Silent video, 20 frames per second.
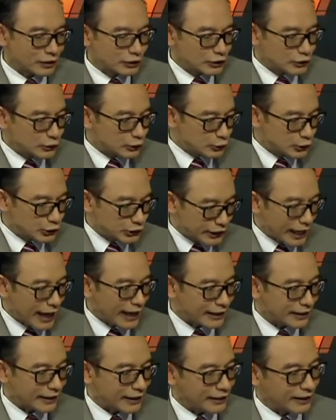to
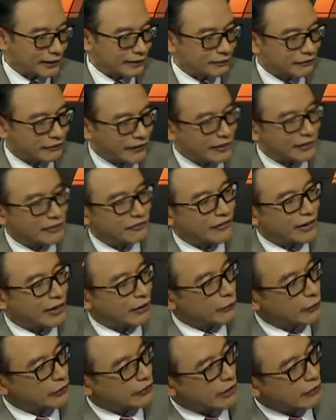check and verify
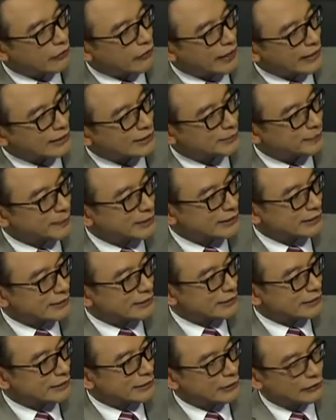with our experts
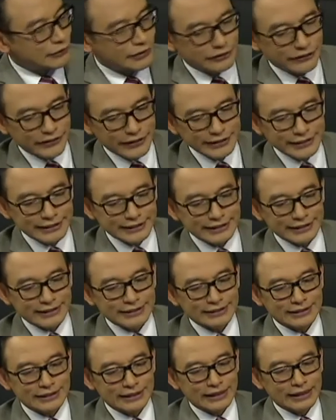in the
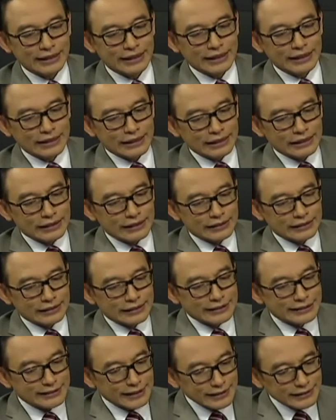universities. The
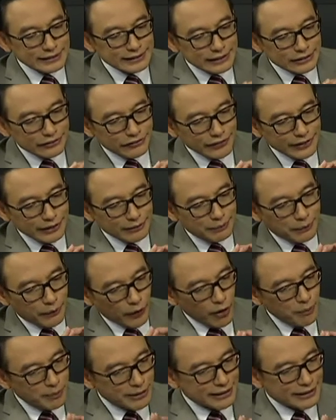scientific
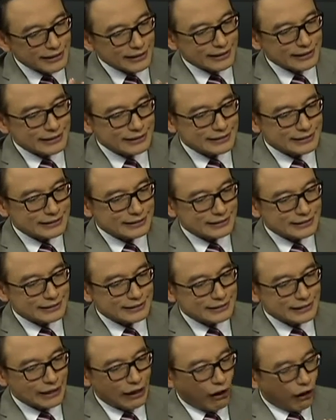properties
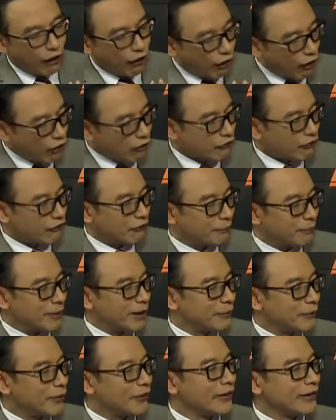of
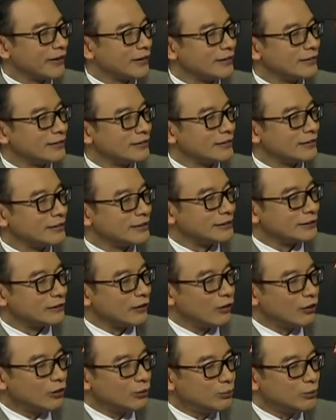palm oil is
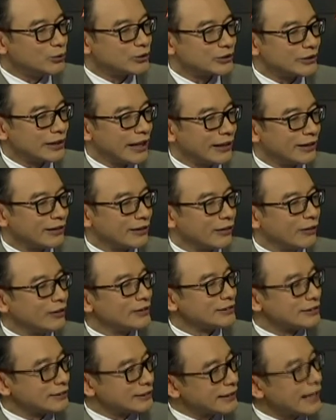almost like
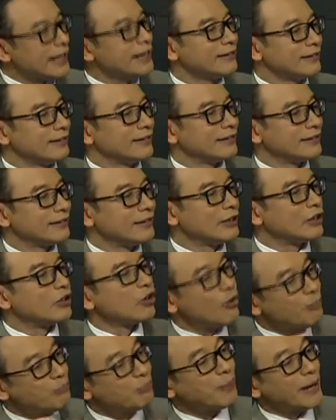God sent
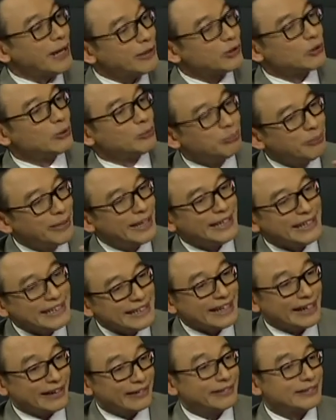compared to
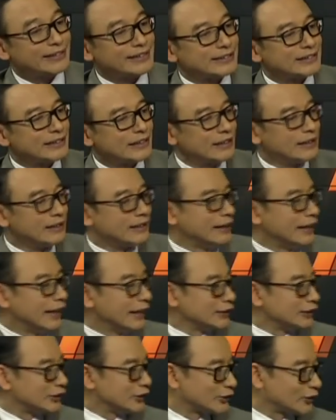many others like
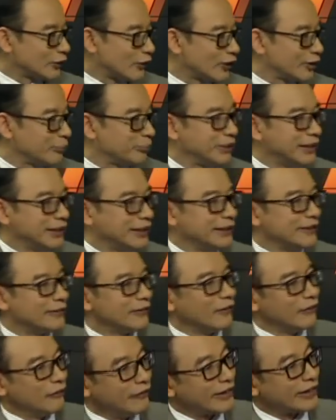soybean
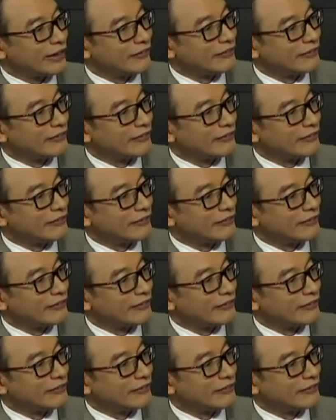or whatever